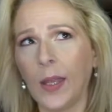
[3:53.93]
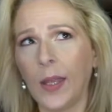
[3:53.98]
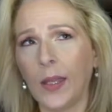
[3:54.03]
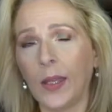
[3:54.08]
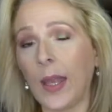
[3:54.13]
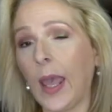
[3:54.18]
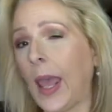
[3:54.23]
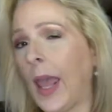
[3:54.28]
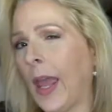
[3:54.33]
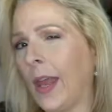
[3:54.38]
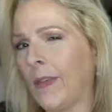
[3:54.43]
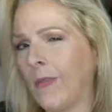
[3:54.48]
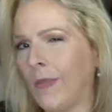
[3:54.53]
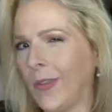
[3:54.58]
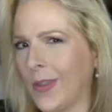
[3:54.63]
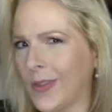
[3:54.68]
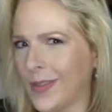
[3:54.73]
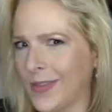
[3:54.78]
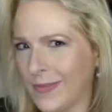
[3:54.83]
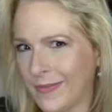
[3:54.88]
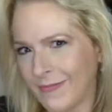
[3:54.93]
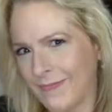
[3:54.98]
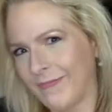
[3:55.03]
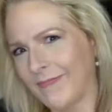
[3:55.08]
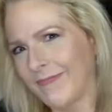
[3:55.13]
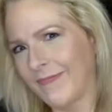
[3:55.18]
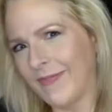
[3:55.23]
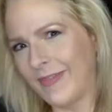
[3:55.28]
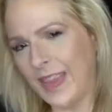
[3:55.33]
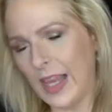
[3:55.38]
canvas
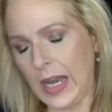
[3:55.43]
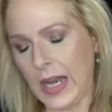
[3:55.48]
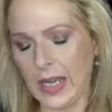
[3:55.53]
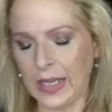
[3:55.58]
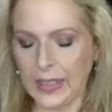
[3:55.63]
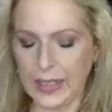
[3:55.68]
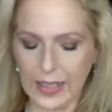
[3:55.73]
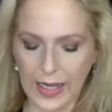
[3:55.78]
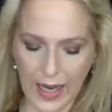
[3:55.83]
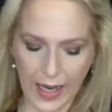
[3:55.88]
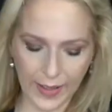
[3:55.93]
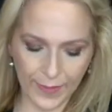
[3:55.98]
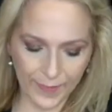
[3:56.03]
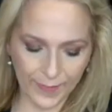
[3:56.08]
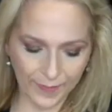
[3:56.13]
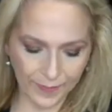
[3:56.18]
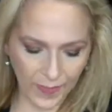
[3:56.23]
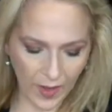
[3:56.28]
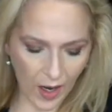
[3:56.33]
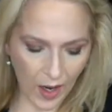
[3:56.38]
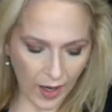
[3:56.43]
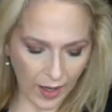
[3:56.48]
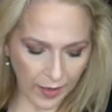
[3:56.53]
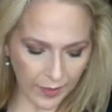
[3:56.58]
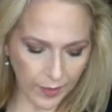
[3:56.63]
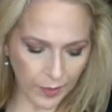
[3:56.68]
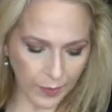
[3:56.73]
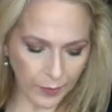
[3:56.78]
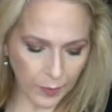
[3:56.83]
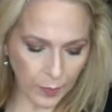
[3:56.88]
the next day
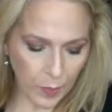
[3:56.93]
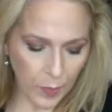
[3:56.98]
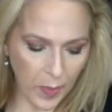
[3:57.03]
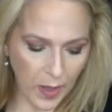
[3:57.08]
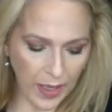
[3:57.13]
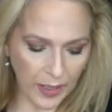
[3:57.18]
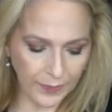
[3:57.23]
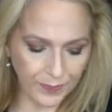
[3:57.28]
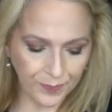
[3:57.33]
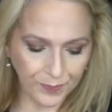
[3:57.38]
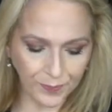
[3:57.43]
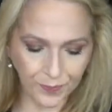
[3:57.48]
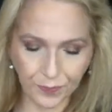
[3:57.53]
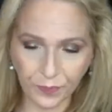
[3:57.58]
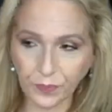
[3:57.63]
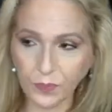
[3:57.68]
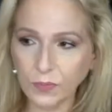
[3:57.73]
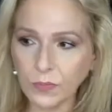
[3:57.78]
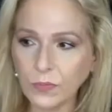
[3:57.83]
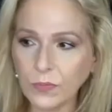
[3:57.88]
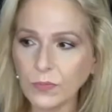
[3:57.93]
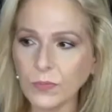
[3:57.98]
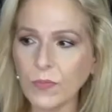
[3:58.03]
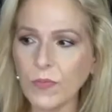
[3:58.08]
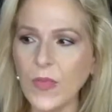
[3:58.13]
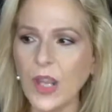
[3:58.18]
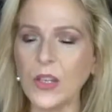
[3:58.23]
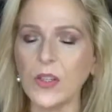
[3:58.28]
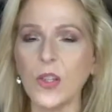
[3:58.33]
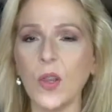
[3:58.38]
either. But
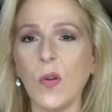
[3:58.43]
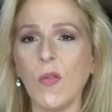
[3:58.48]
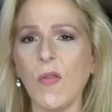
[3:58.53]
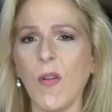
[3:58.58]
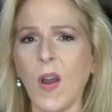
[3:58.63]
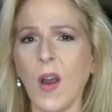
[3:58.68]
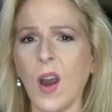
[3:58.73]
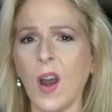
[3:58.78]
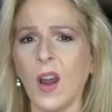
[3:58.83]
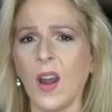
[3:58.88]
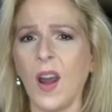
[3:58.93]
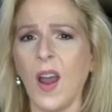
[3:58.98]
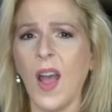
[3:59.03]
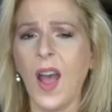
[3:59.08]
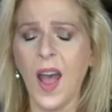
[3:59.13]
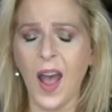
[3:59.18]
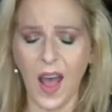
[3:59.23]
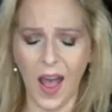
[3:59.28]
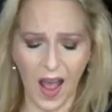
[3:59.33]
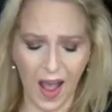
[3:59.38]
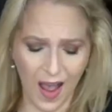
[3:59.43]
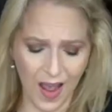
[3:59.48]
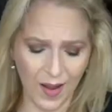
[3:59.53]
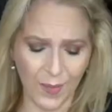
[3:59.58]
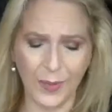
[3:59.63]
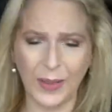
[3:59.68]
so far, I'm